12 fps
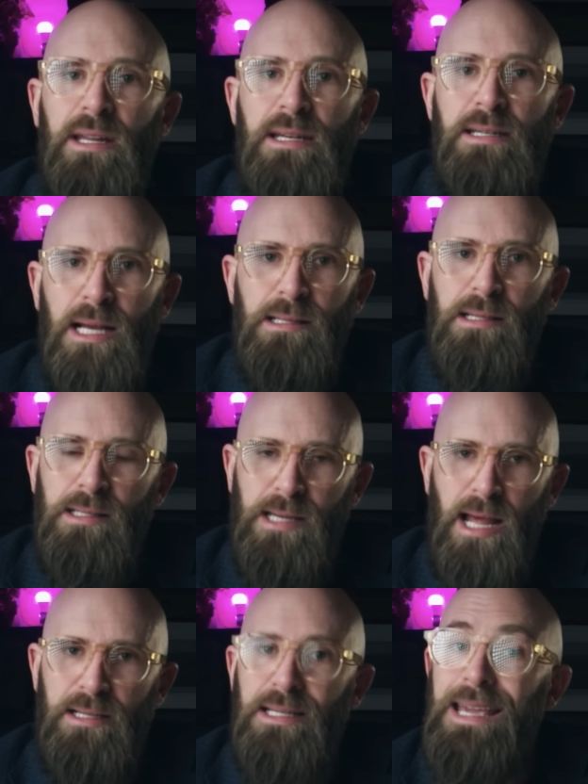that it doesn't
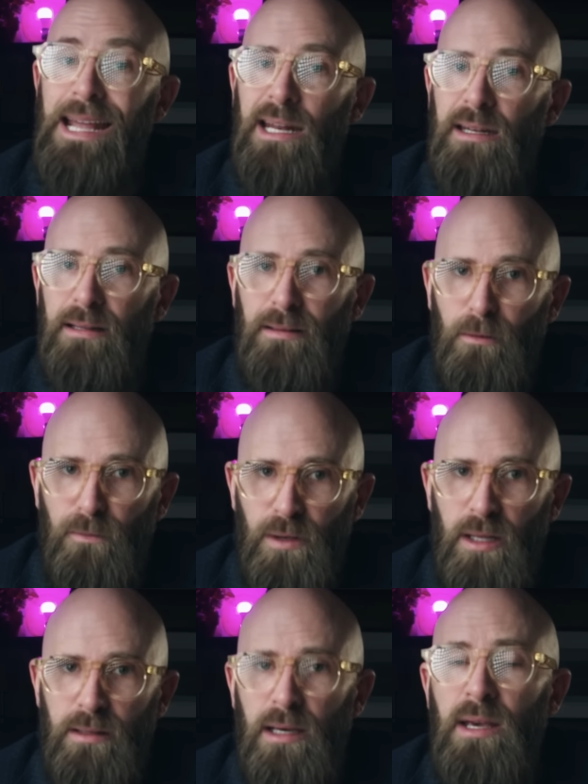stand to gain anything
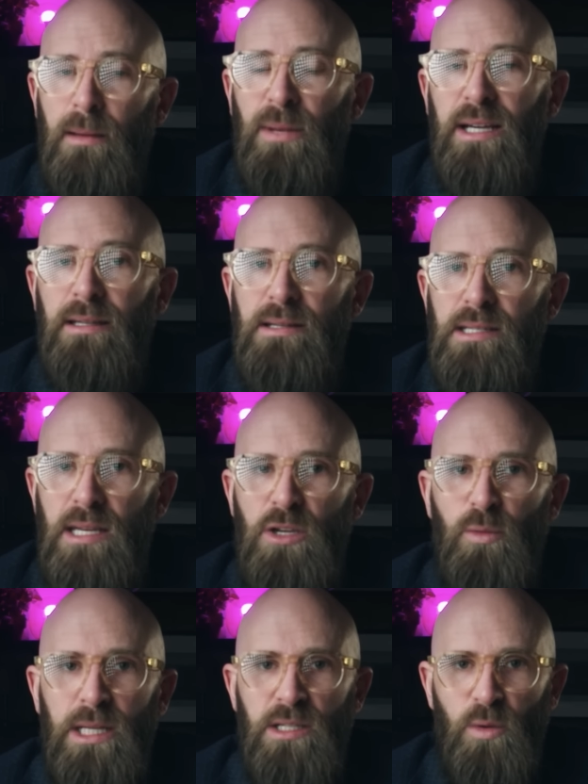further by
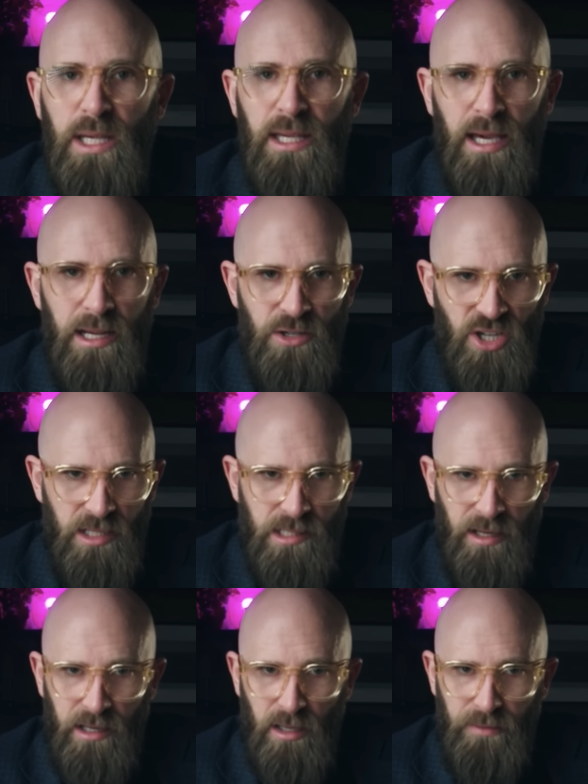continuing to engage in a
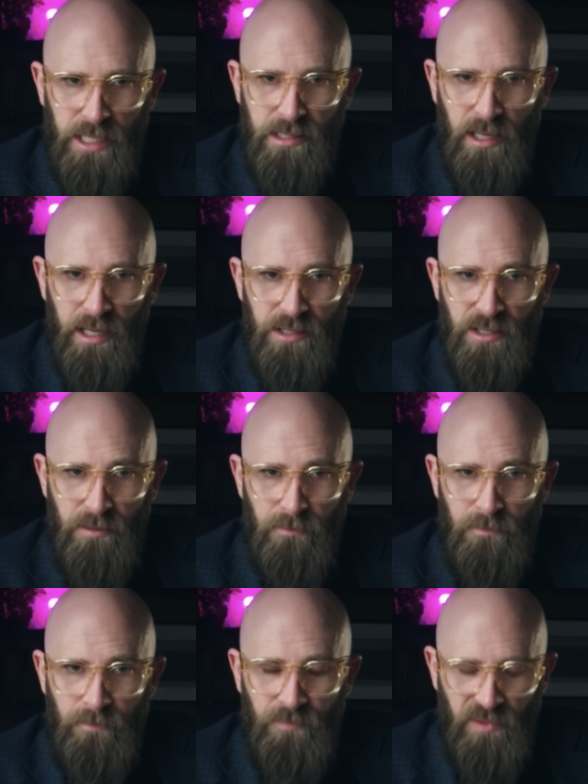cycle of escalation.
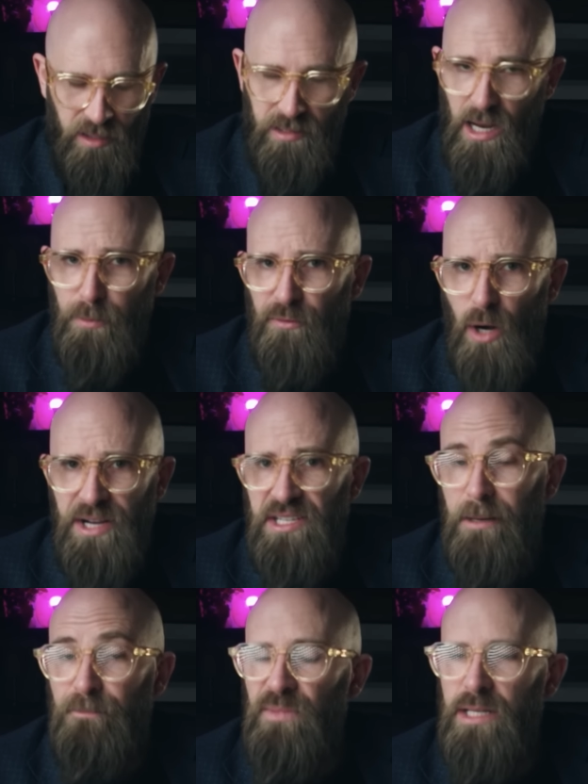At the time of
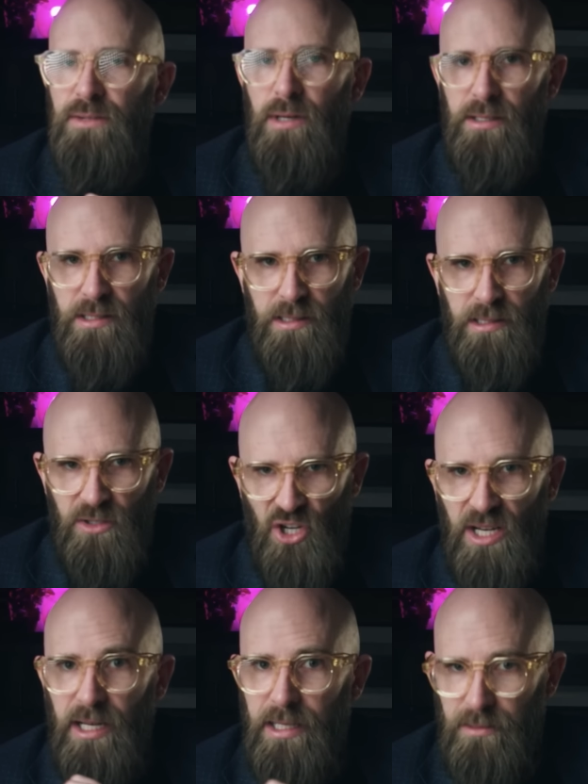writing, Israel's
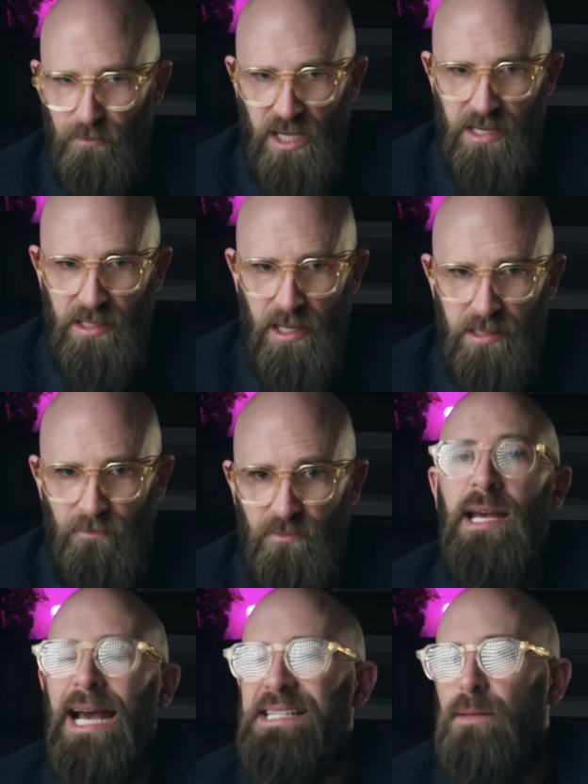decision isn't made yet,
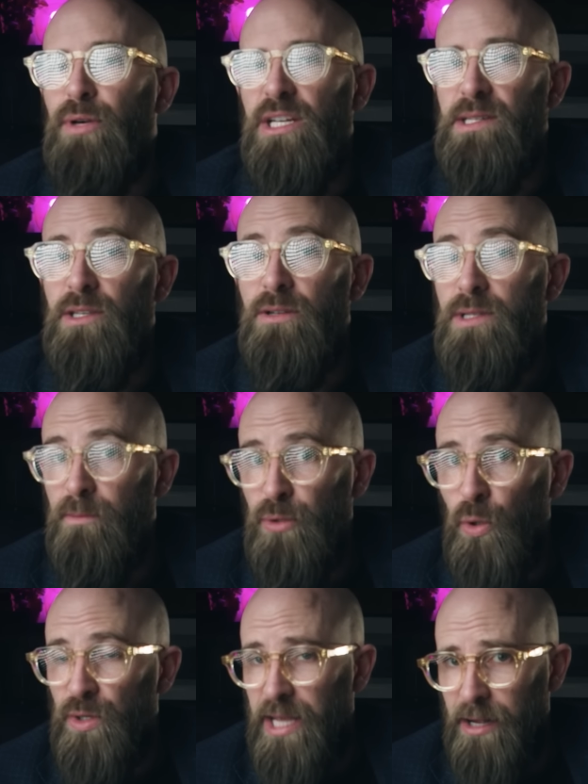as it persecutes a
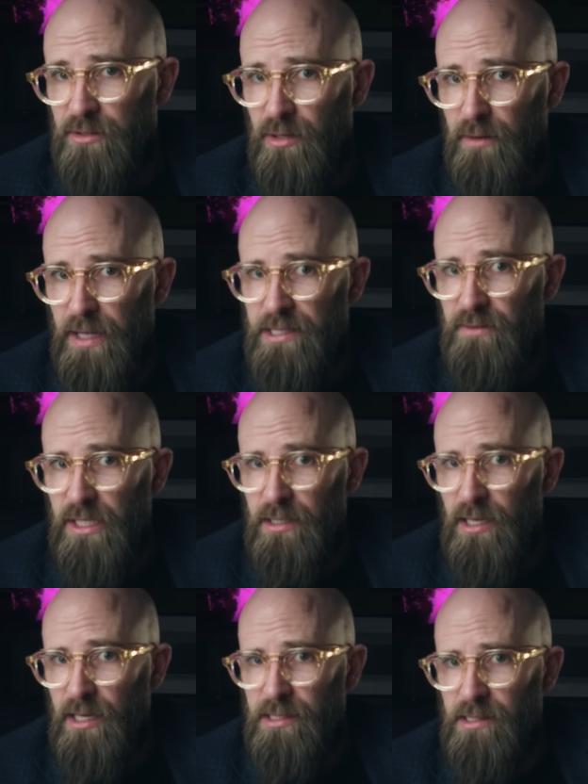broad counteroffensive in
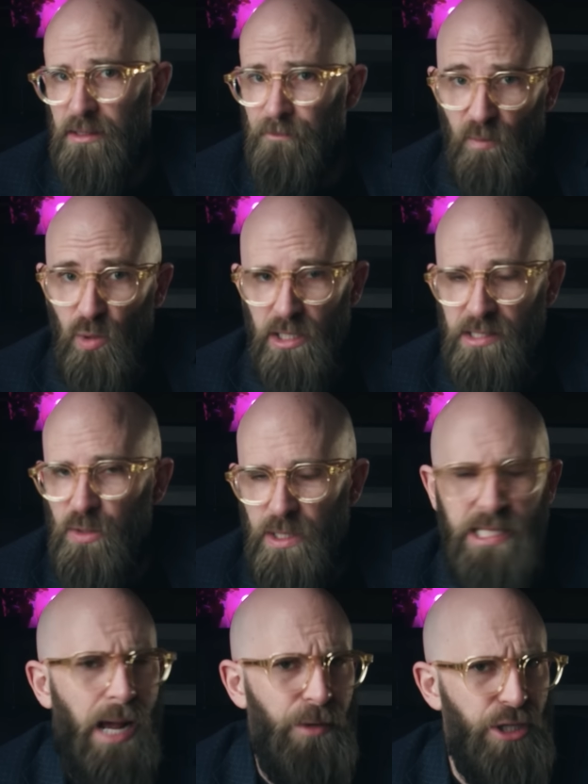Gaza and works to
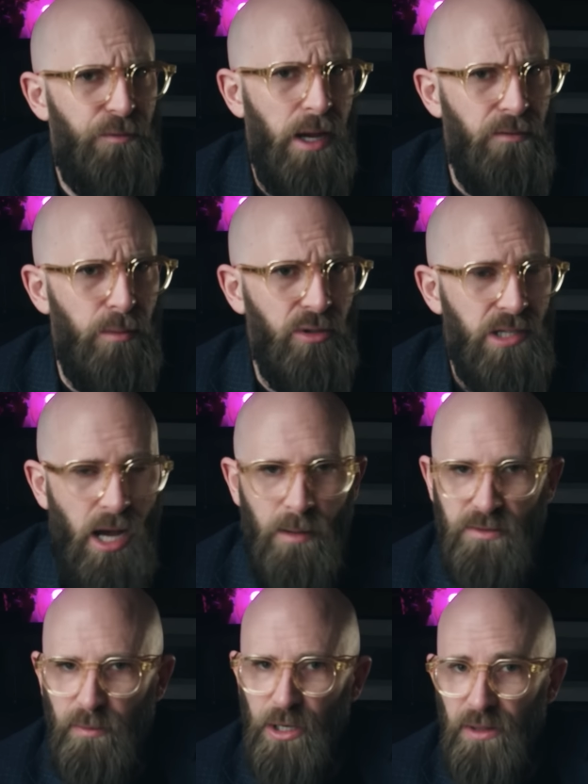establish favorable
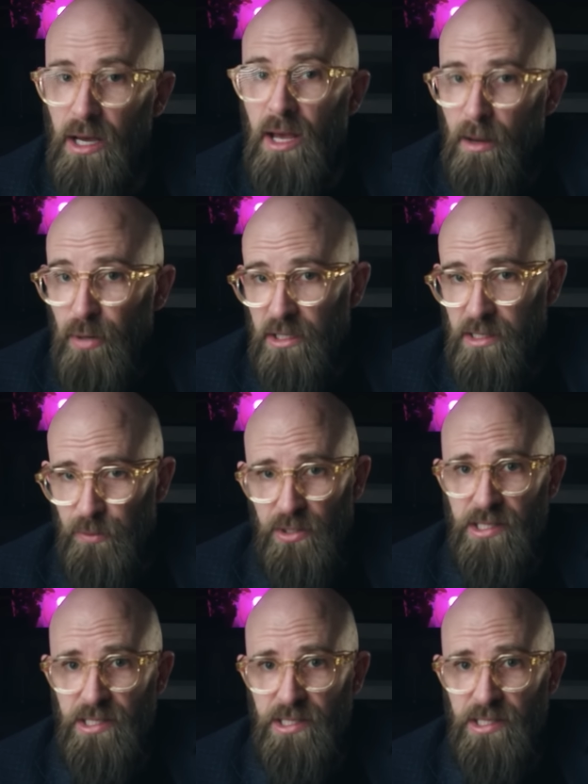terms for both a possible